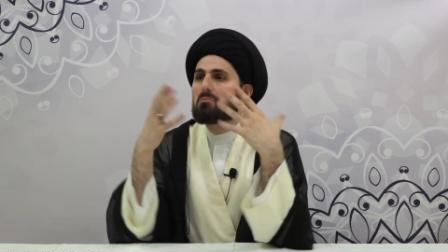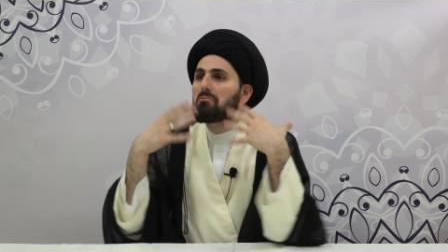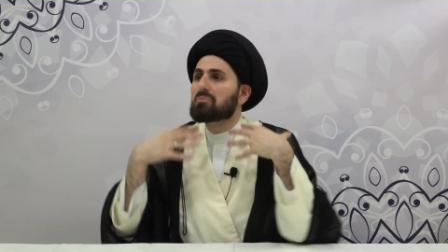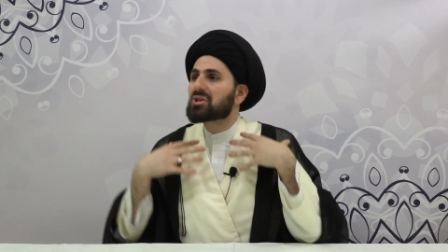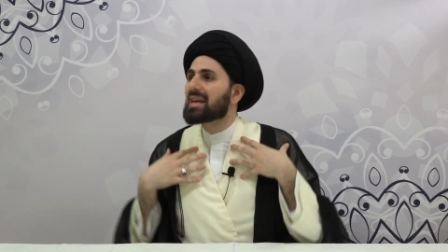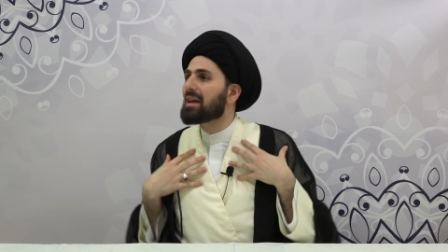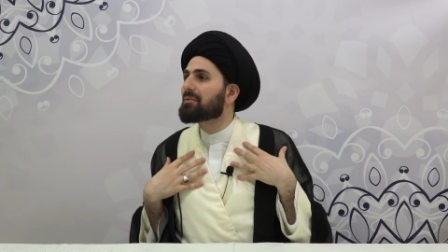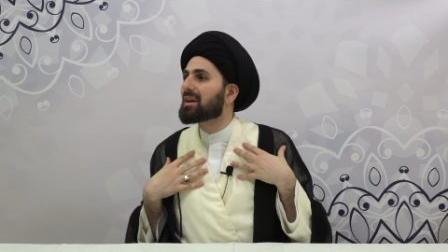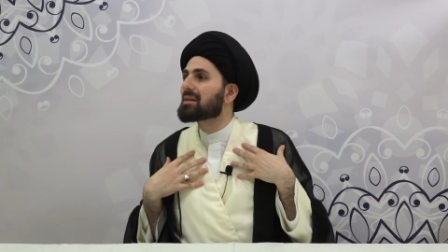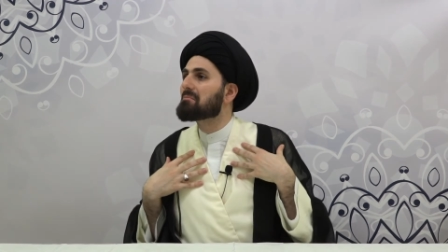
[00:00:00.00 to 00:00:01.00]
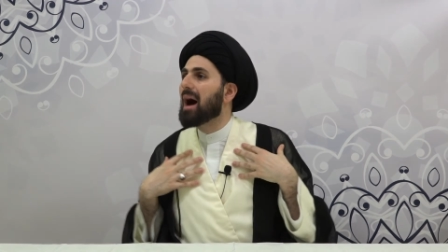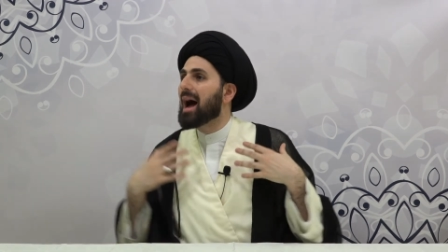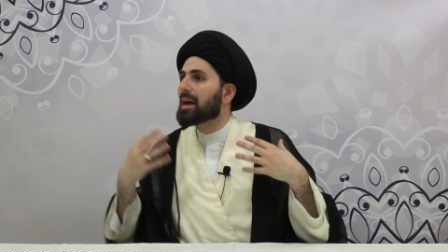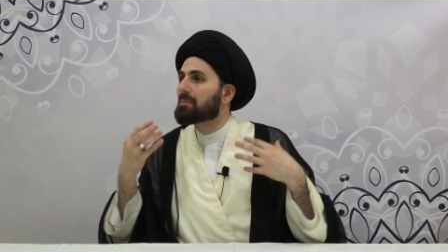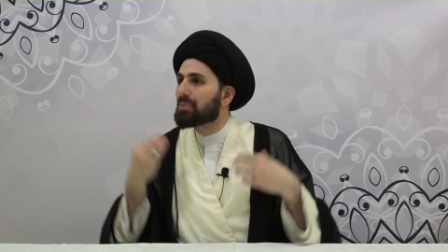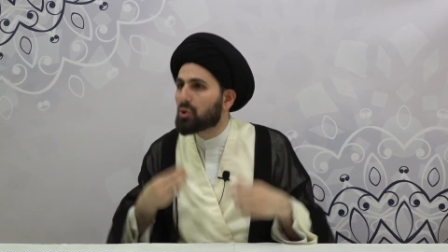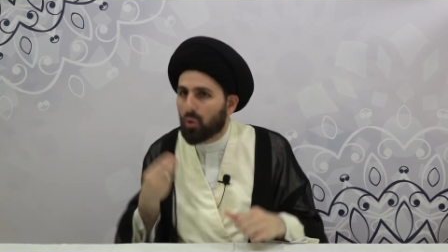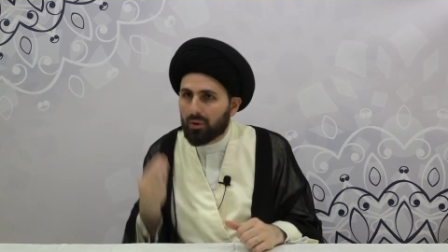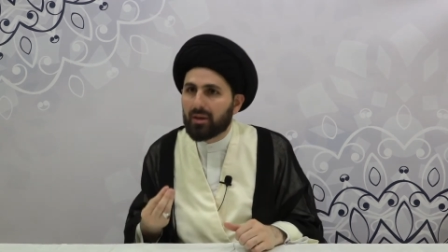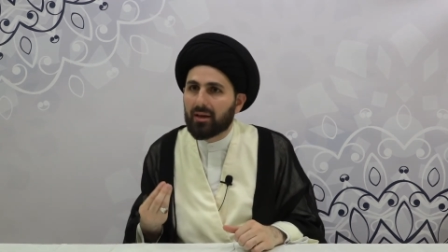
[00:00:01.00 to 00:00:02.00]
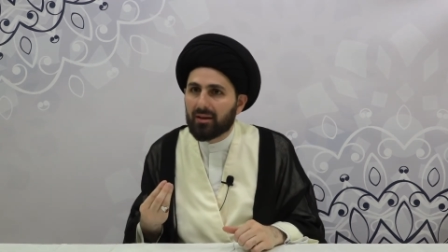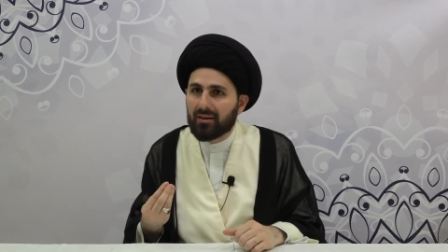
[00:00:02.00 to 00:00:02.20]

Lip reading: Saving my purity